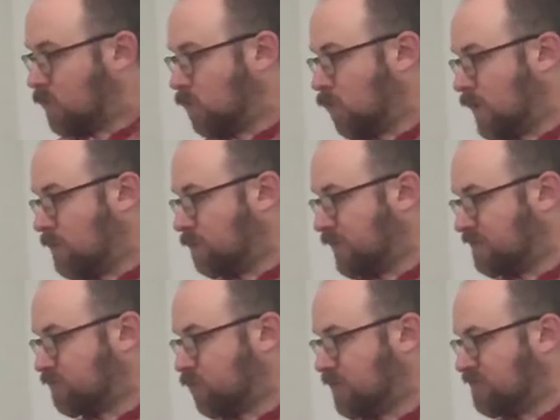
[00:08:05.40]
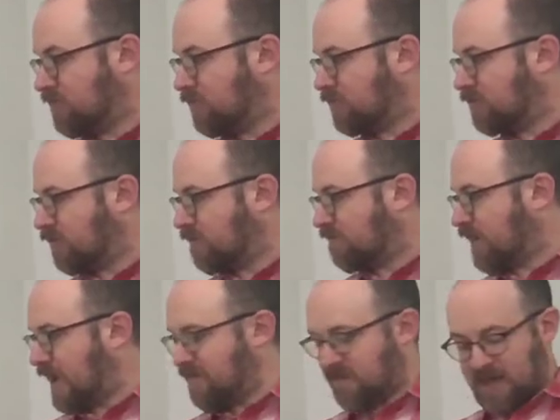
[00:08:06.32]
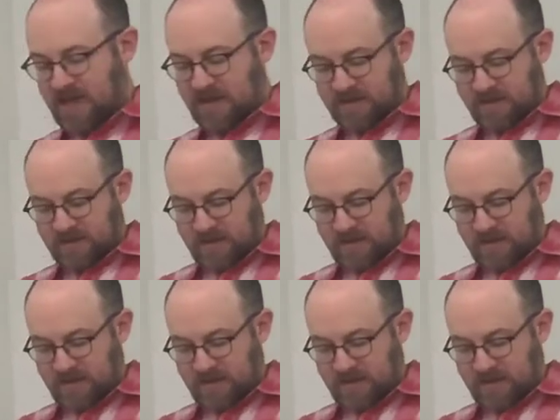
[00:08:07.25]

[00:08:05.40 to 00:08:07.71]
One plus 0.0058